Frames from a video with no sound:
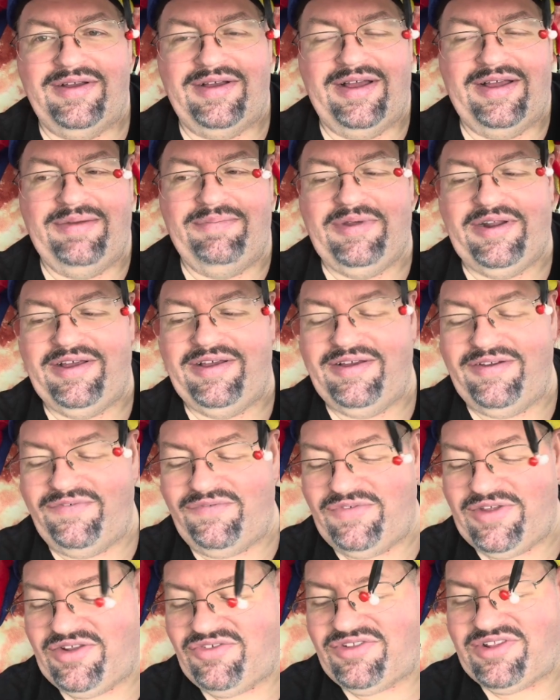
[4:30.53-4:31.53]
I'm going to
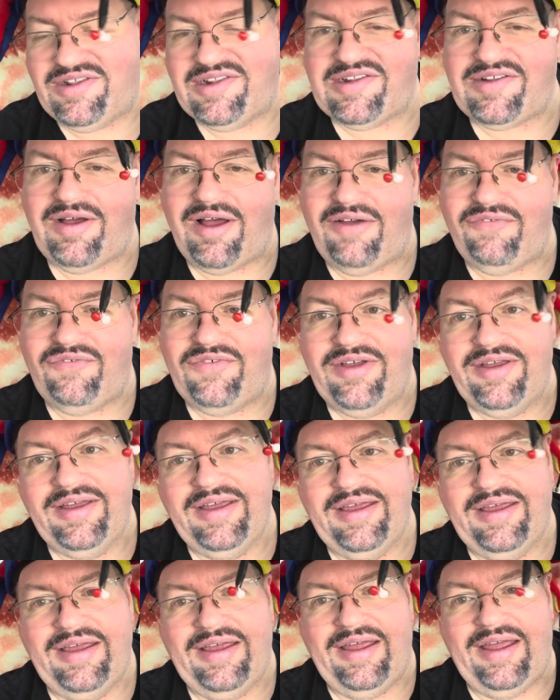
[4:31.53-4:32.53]
finish this off,
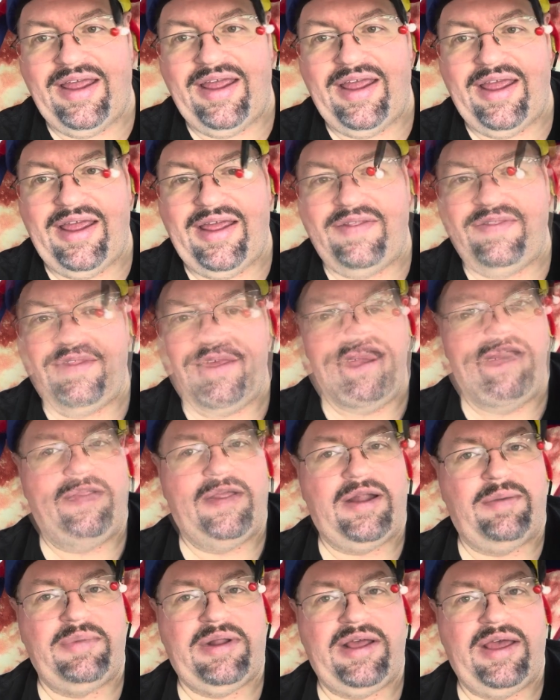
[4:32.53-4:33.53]
and then, and
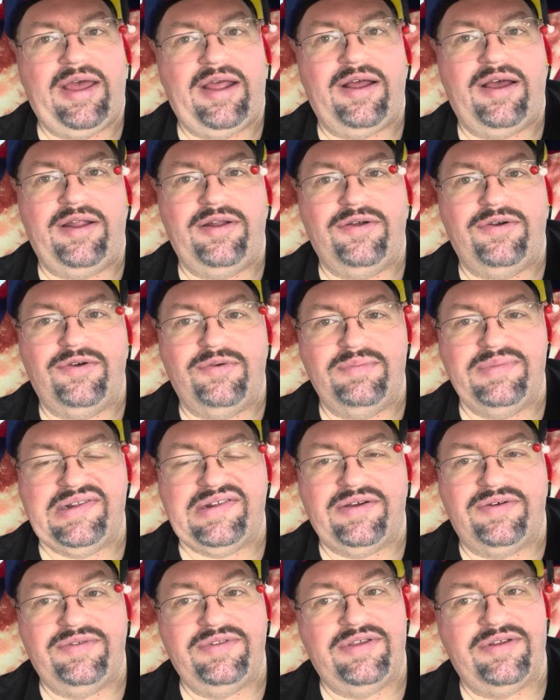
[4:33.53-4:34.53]
then I'm going to head on home.
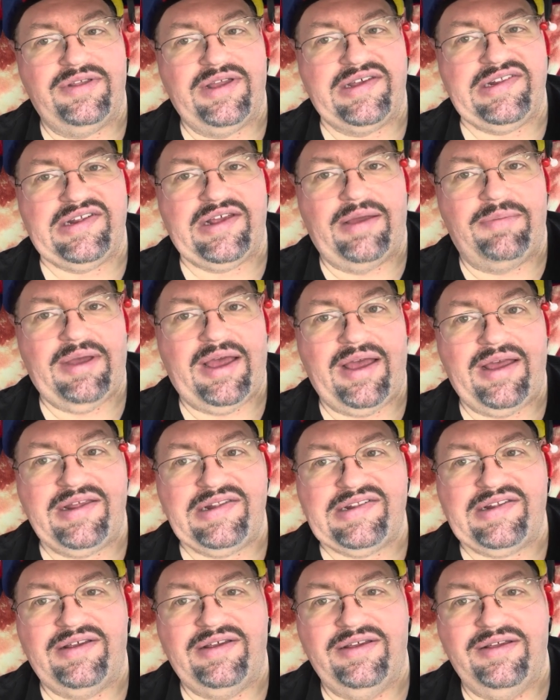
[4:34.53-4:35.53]
So, until next time,
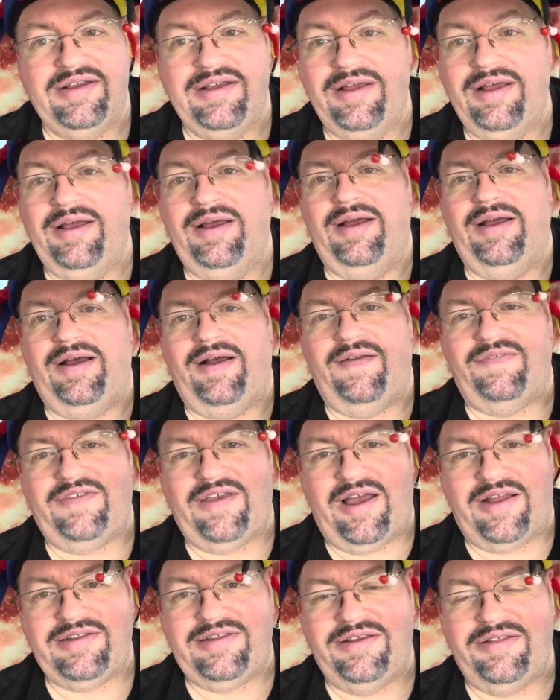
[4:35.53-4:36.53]
guys, I'll
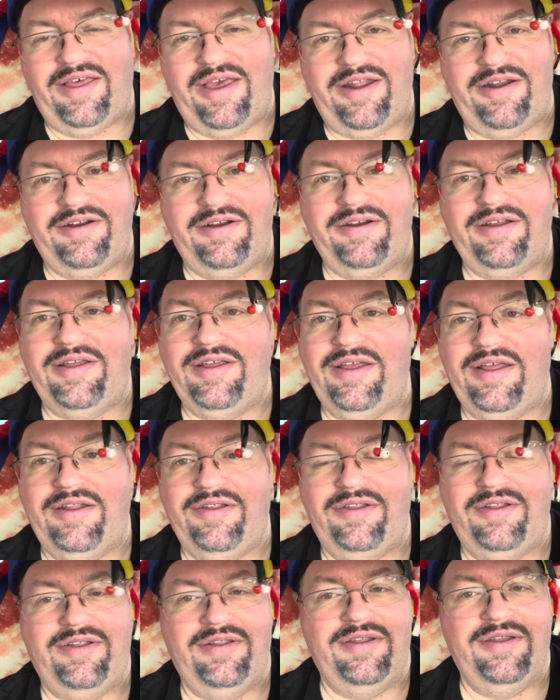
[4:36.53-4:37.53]
talk to you later,
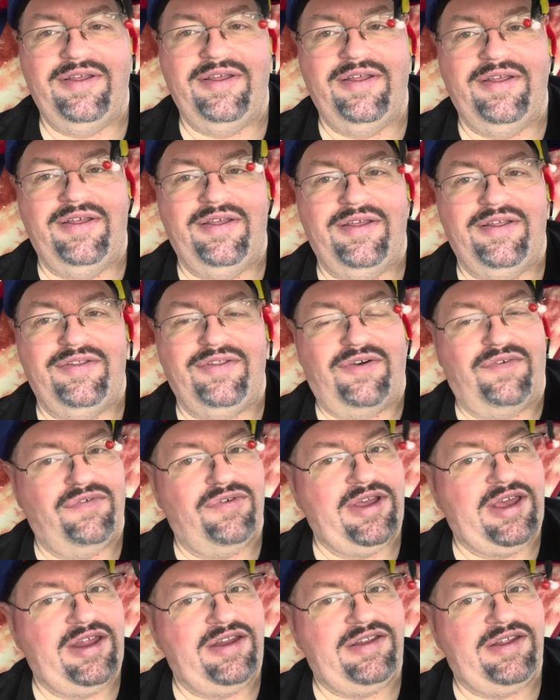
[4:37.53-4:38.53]
and don't
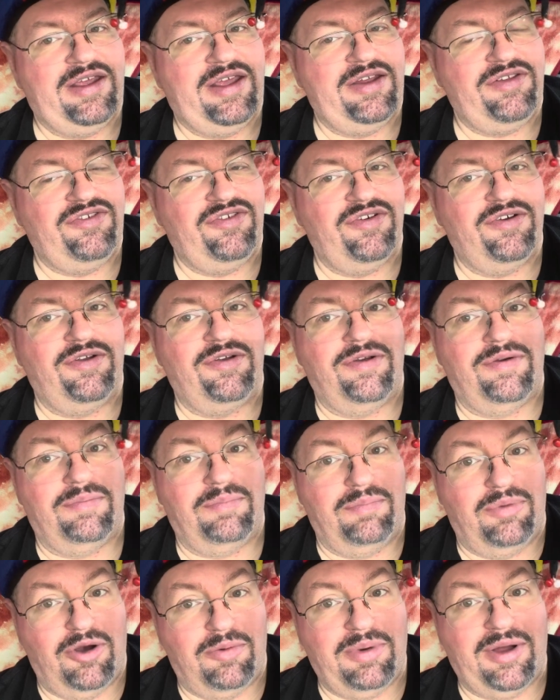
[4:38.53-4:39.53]
forget to get your
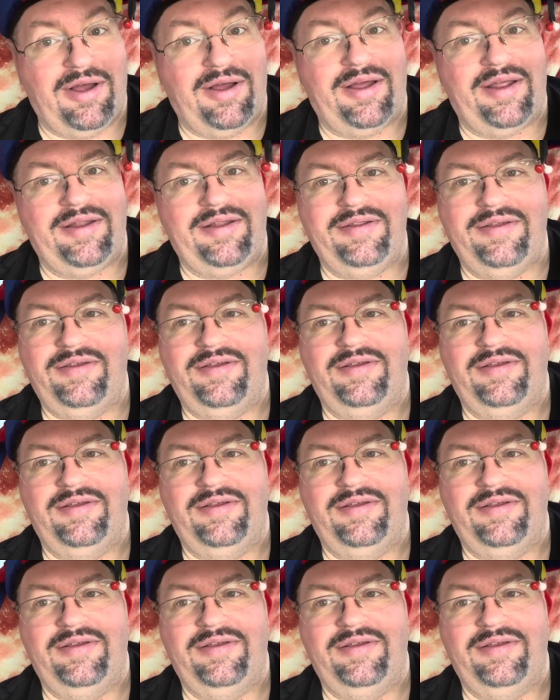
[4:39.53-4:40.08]
boba on.